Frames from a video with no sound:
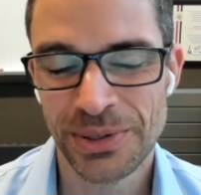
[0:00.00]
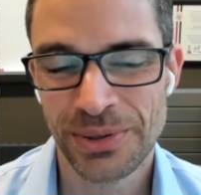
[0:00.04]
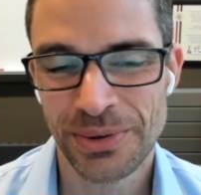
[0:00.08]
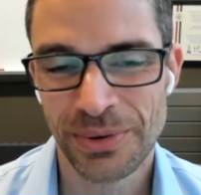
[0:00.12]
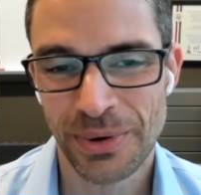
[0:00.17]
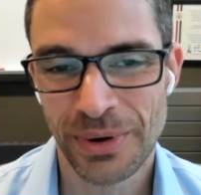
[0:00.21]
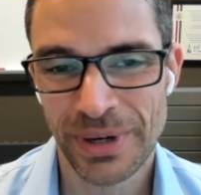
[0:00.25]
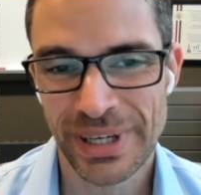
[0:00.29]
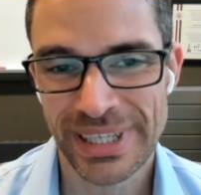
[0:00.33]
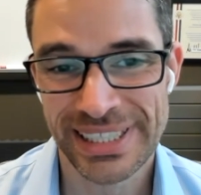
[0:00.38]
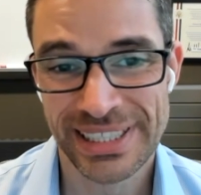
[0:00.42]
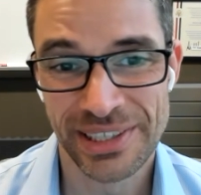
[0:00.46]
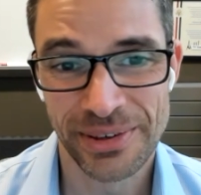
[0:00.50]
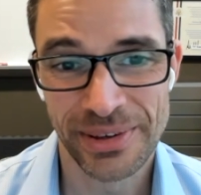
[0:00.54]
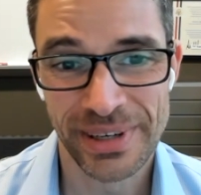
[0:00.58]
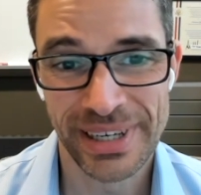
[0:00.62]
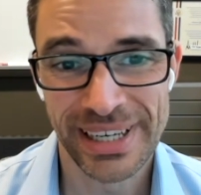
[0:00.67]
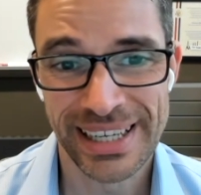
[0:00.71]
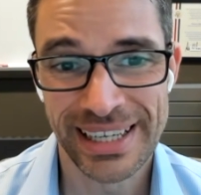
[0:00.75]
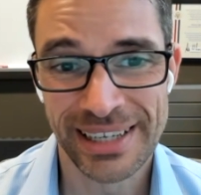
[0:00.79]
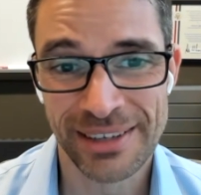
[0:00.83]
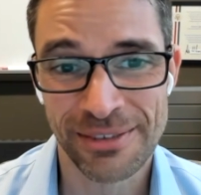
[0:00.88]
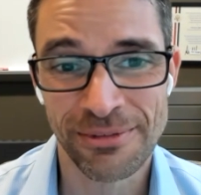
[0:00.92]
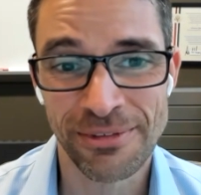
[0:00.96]
Is there
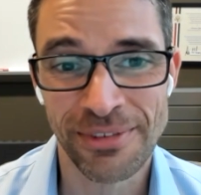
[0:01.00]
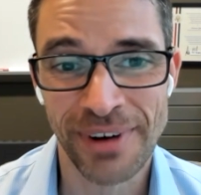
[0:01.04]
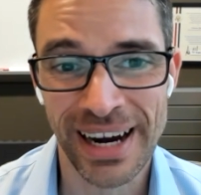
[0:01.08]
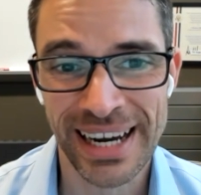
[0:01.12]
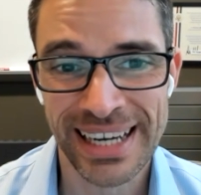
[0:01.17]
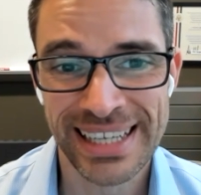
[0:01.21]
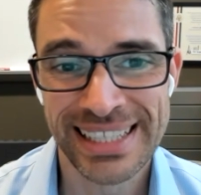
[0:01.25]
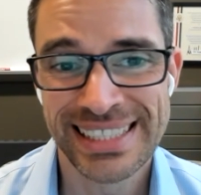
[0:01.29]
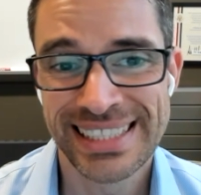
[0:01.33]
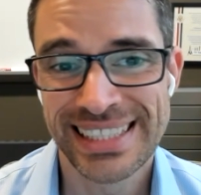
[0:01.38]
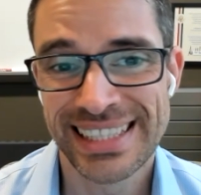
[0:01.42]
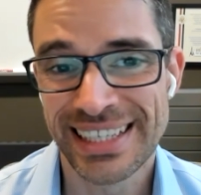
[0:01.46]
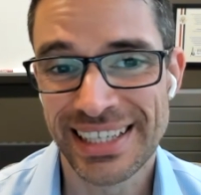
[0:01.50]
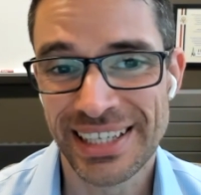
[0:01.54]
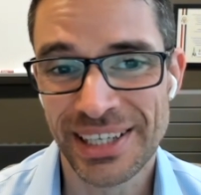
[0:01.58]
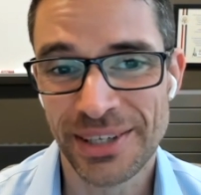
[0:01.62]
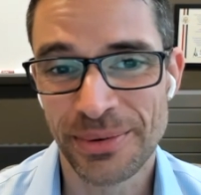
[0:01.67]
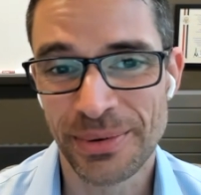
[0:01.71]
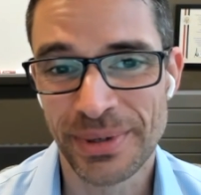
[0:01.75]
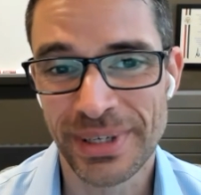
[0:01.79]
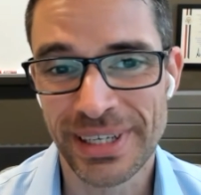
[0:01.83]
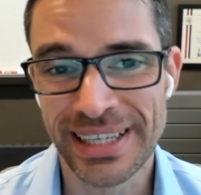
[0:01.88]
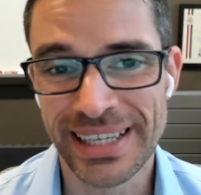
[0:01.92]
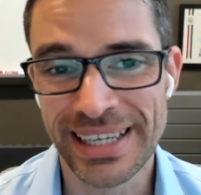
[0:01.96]
any advice that
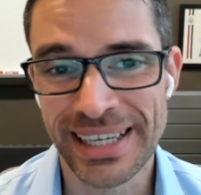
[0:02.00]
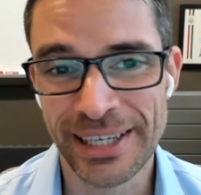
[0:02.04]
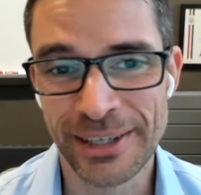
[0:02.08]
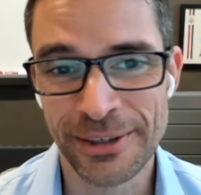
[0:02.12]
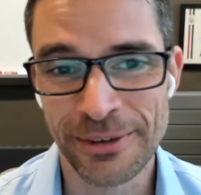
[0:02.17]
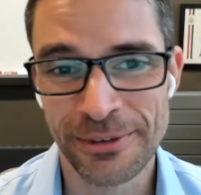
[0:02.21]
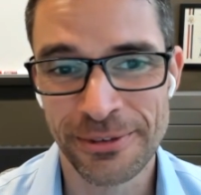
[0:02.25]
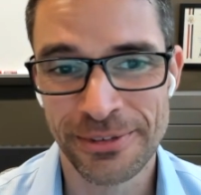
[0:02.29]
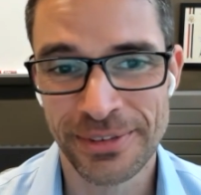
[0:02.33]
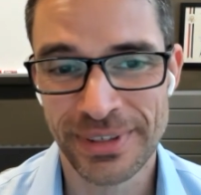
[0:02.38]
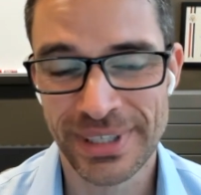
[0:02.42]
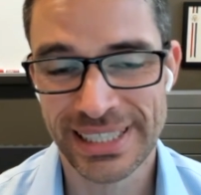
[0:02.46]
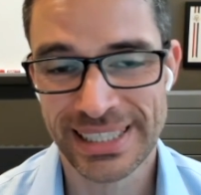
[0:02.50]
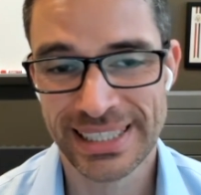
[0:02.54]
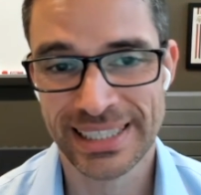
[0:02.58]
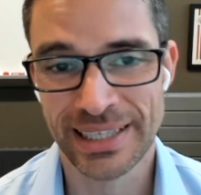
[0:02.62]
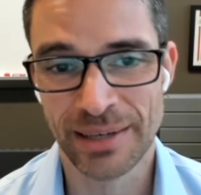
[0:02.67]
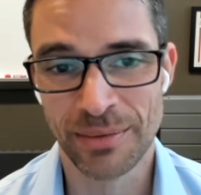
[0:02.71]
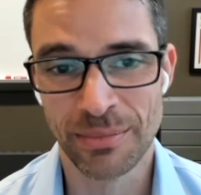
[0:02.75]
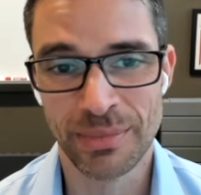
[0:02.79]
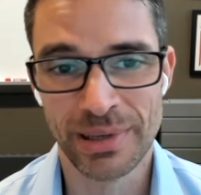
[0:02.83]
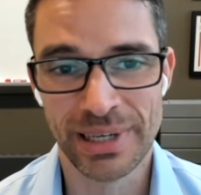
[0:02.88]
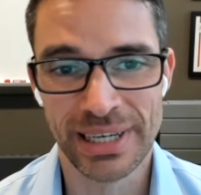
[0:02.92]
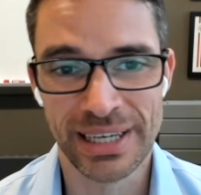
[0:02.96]
you would give
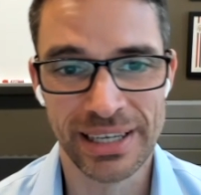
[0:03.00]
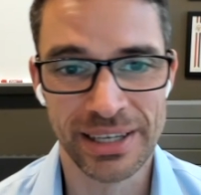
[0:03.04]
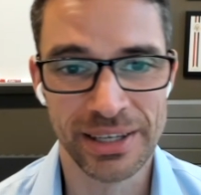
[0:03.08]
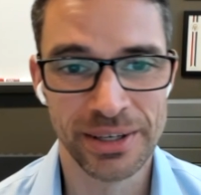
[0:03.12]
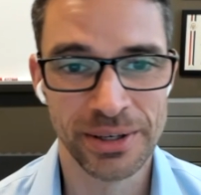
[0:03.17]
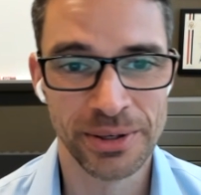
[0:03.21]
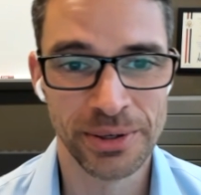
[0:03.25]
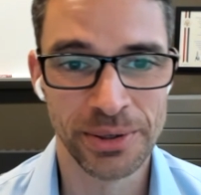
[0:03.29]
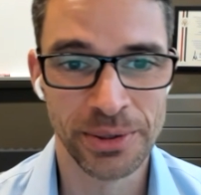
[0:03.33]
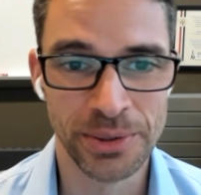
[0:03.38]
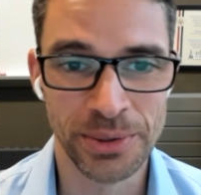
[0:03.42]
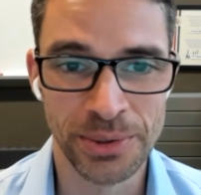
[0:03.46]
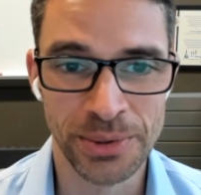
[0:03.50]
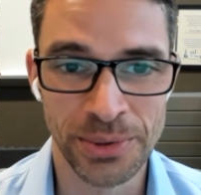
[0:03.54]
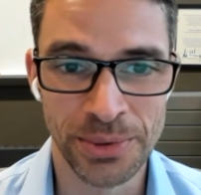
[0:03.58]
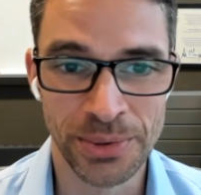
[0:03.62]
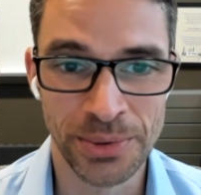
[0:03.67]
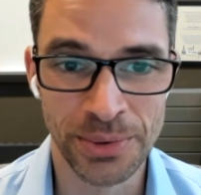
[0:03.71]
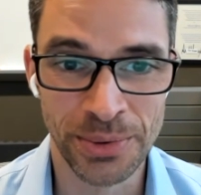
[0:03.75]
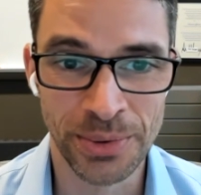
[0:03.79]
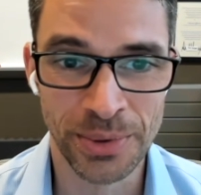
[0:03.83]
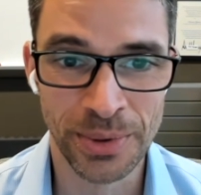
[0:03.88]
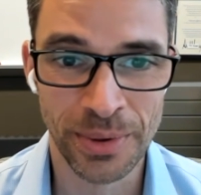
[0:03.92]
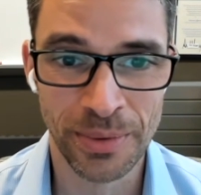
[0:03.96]
somebody
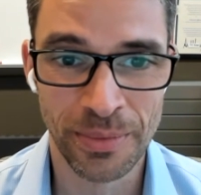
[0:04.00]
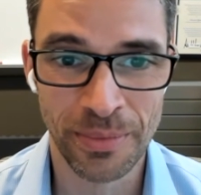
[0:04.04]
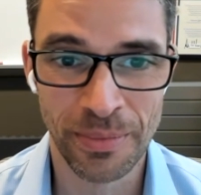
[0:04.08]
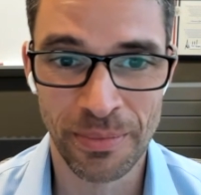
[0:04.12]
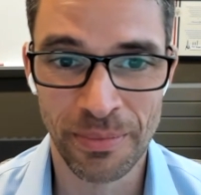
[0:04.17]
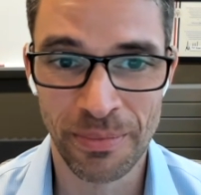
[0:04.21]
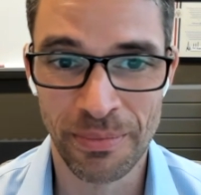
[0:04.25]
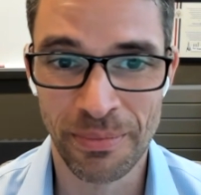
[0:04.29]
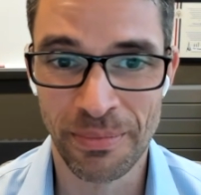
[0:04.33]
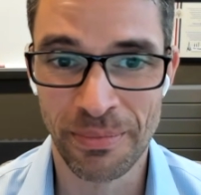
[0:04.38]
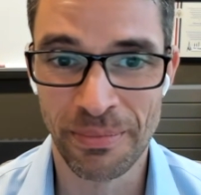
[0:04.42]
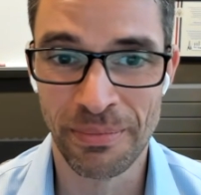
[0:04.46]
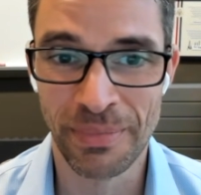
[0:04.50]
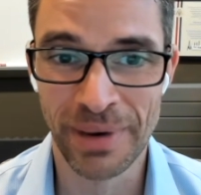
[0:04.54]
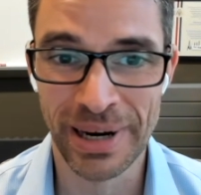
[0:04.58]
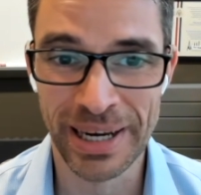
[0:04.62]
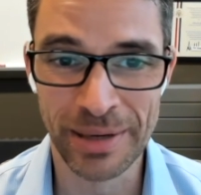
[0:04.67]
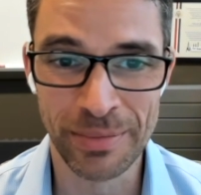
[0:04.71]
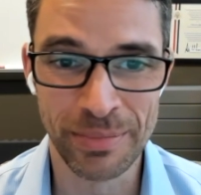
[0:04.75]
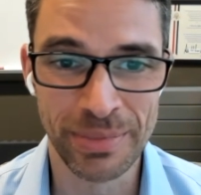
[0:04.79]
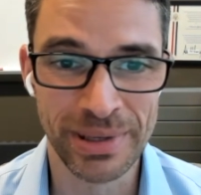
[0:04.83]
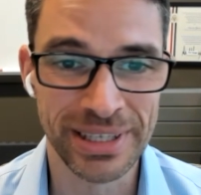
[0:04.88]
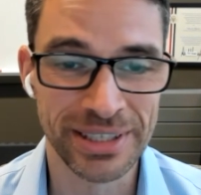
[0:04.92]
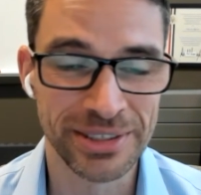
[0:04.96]
who
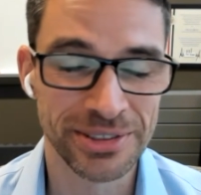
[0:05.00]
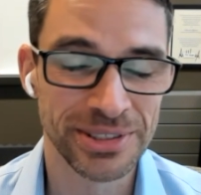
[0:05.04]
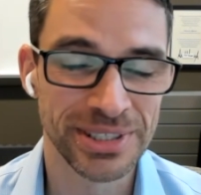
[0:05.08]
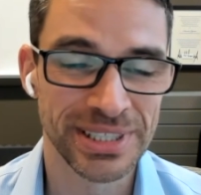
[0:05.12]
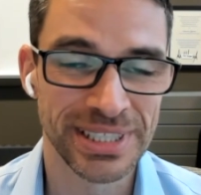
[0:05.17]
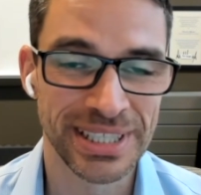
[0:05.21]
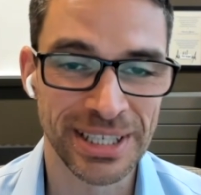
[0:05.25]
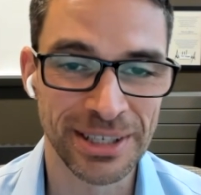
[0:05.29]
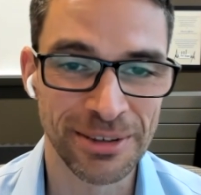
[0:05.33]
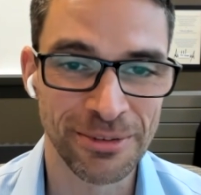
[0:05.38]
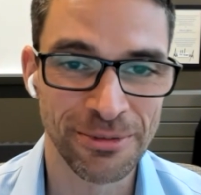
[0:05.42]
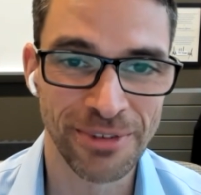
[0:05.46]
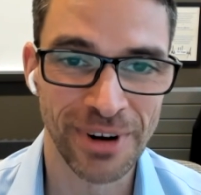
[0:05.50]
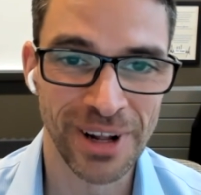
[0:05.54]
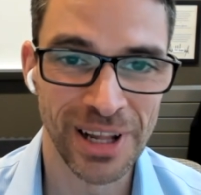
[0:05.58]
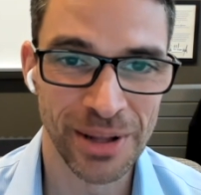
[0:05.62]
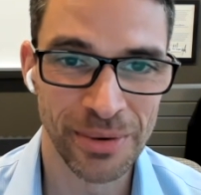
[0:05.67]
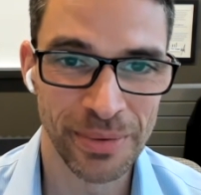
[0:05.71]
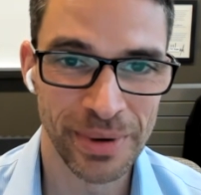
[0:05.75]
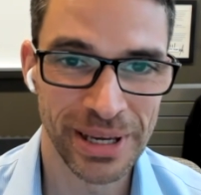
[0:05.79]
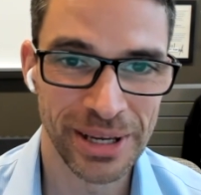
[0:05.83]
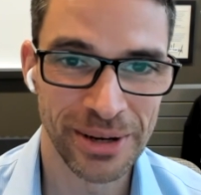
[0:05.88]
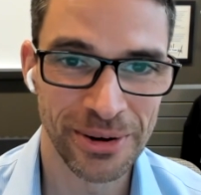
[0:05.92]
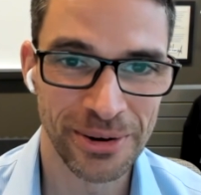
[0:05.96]
might be interested in
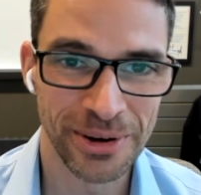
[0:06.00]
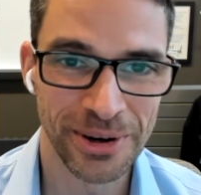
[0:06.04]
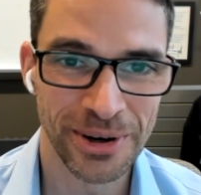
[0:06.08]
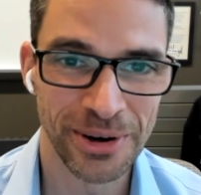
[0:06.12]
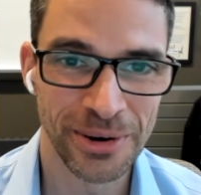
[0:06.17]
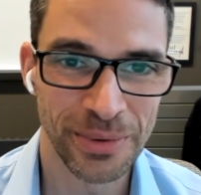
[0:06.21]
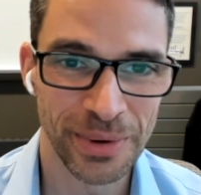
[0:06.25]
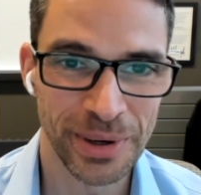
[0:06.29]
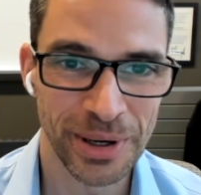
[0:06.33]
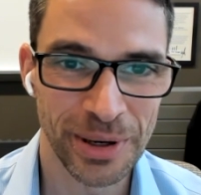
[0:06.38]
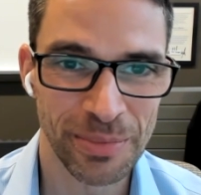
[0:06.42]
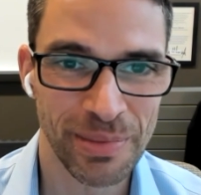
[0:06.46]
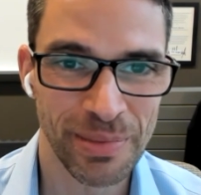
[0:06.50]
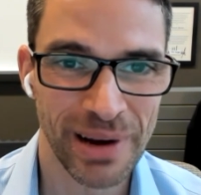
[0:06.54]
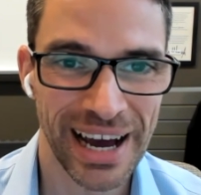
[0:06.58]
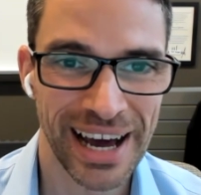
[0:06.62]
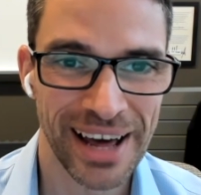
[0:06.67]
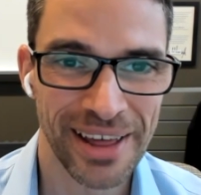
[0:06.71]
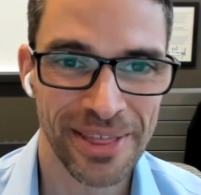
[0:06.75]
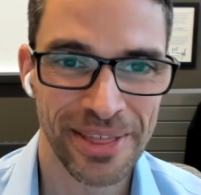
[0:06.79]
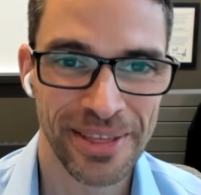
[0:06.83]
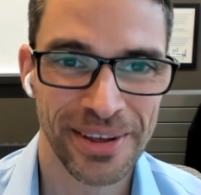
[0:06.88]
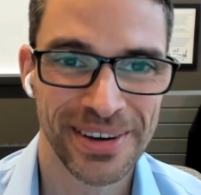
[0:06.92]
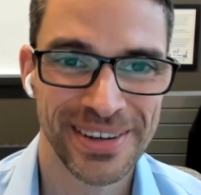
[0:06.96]
following your career
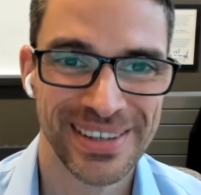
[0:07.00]
path?